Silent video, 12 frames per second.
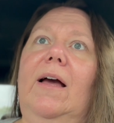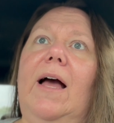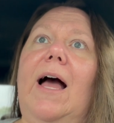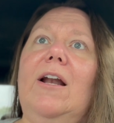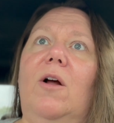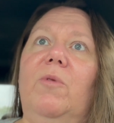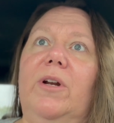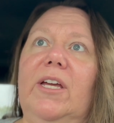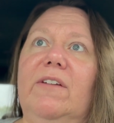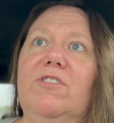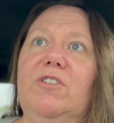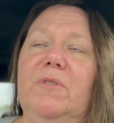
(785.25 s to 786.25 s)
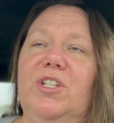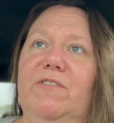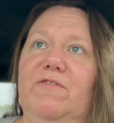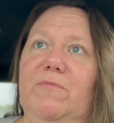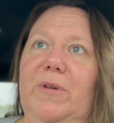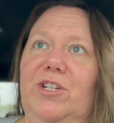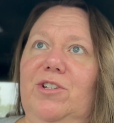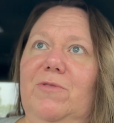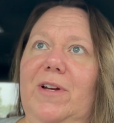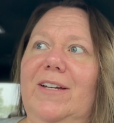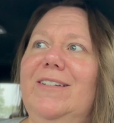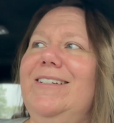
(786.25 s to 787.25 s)
I don't want to give too much information
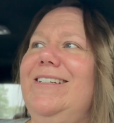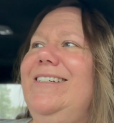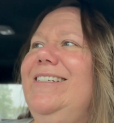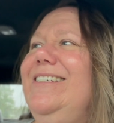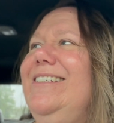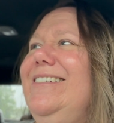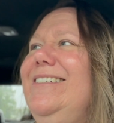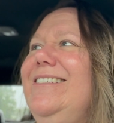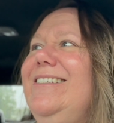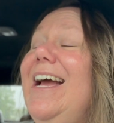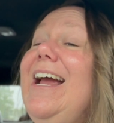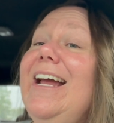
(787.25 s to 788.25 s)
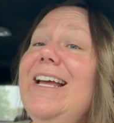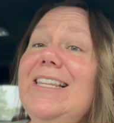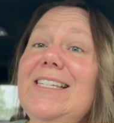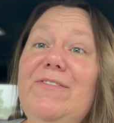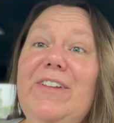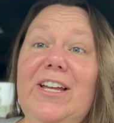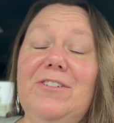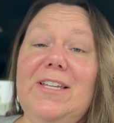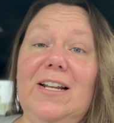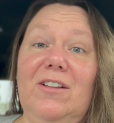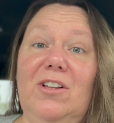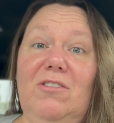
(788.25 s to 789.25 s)
away. And this video is
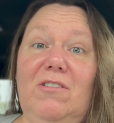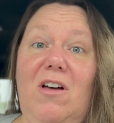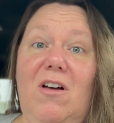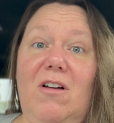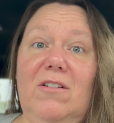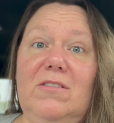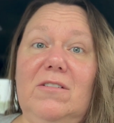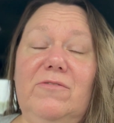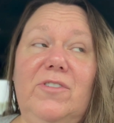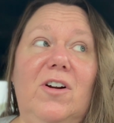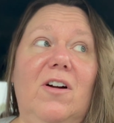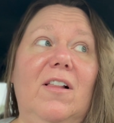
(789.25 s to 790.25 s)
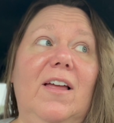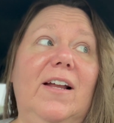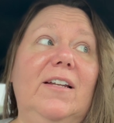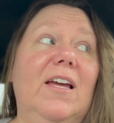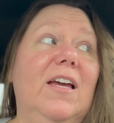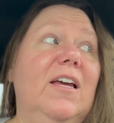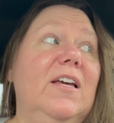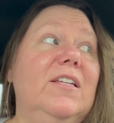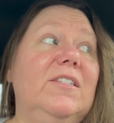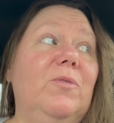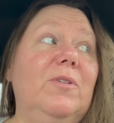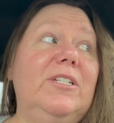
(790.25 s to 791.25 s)
getting a little long for Carline.
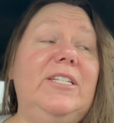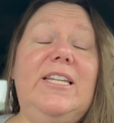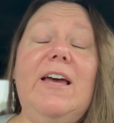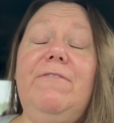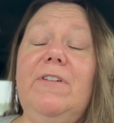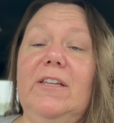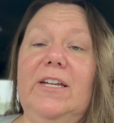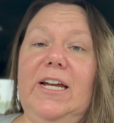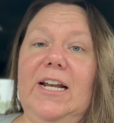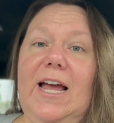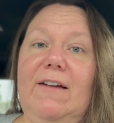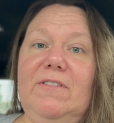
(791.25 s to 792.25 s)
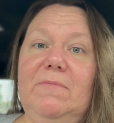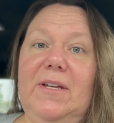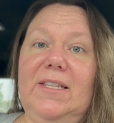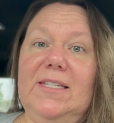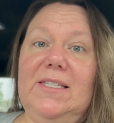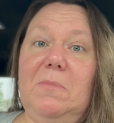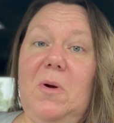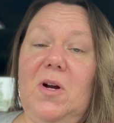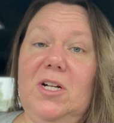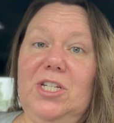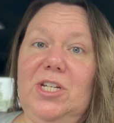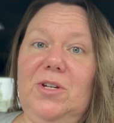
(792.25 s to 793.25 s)
So we're definitely going to have to make this the
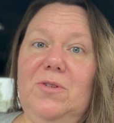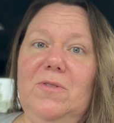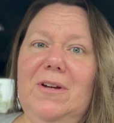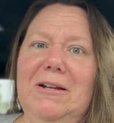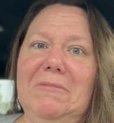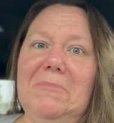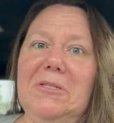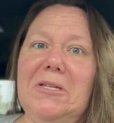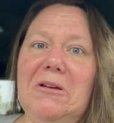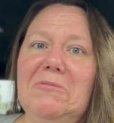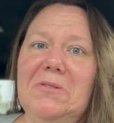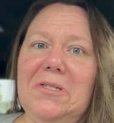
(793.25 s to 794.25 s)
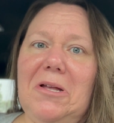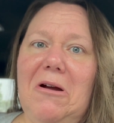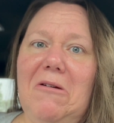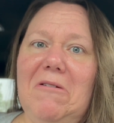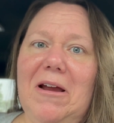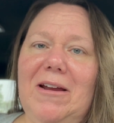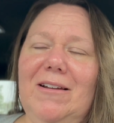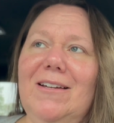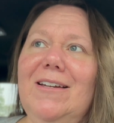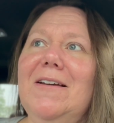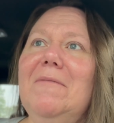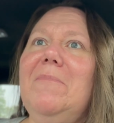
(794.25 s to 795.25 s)
part 2. And I'm so sorry.
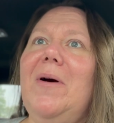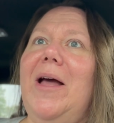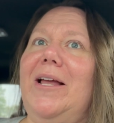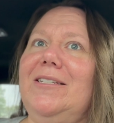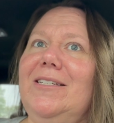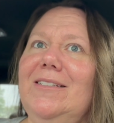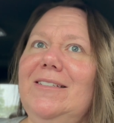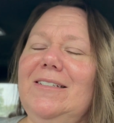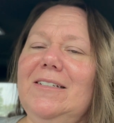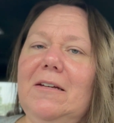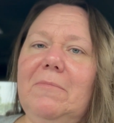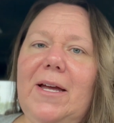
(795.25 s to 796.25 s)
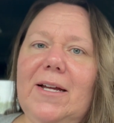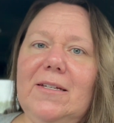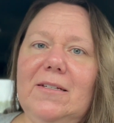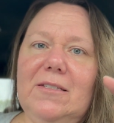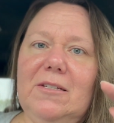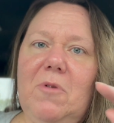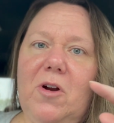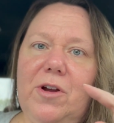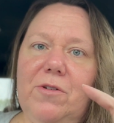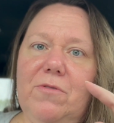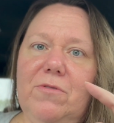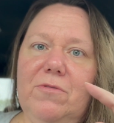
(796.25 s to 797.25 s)
But come back
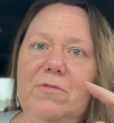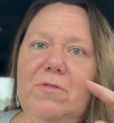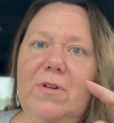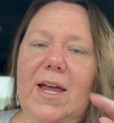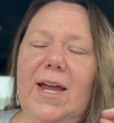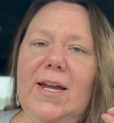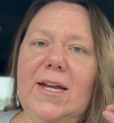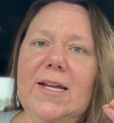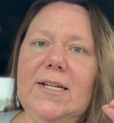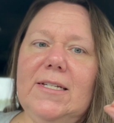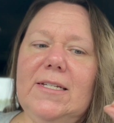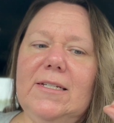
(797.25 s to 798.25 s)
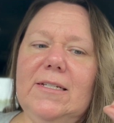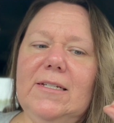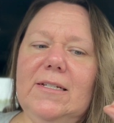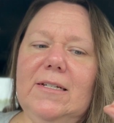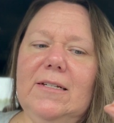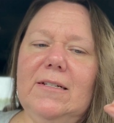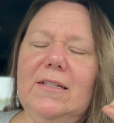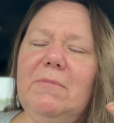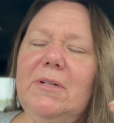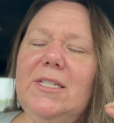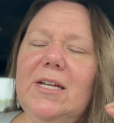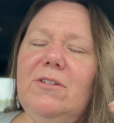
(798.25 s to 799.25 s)
tomorrow and let
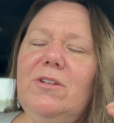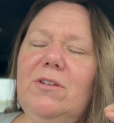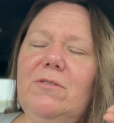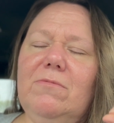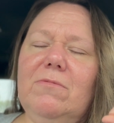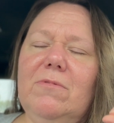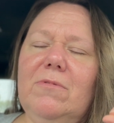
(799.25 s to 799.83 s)
me tell you